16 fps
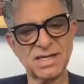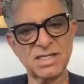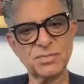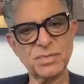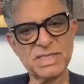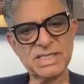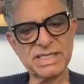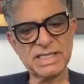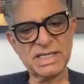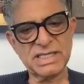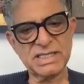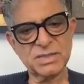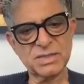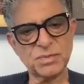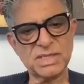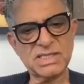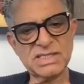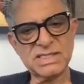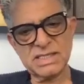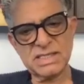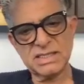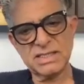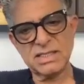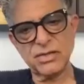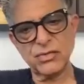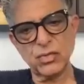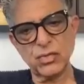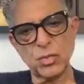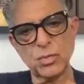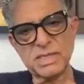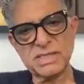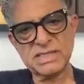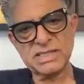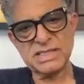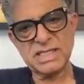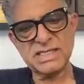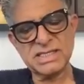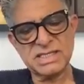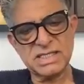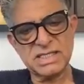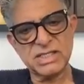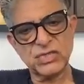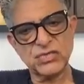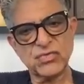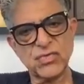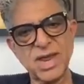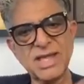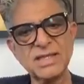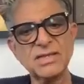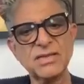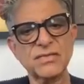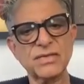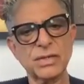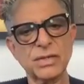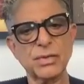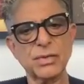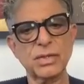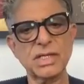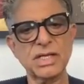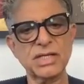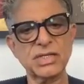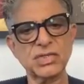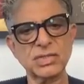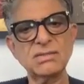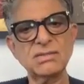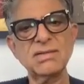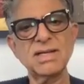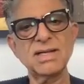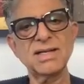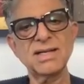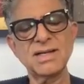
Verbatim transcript: Unmitigated means that the robustness, the strength of the correlation